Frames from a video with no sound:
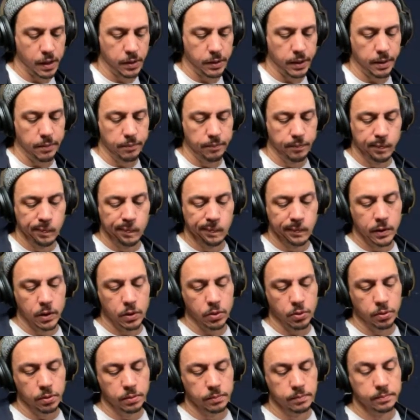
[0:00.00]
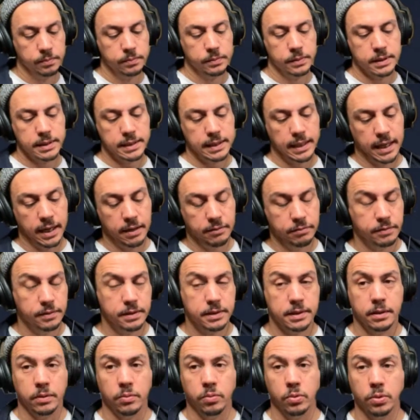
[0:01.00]
Okay, cool. It's live.
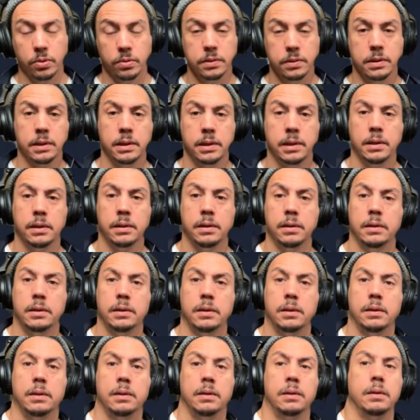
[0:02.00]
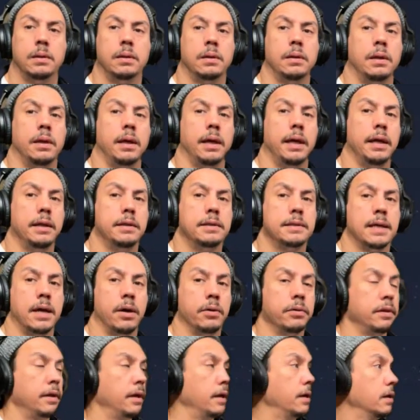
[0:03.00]
It's in the world. It's
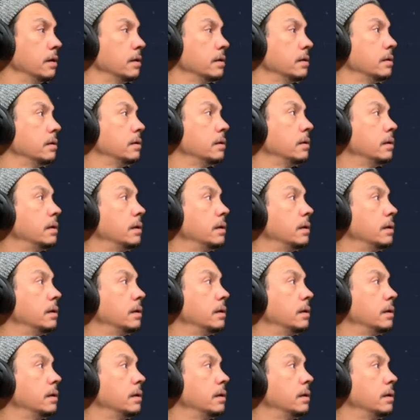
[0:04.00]
out there.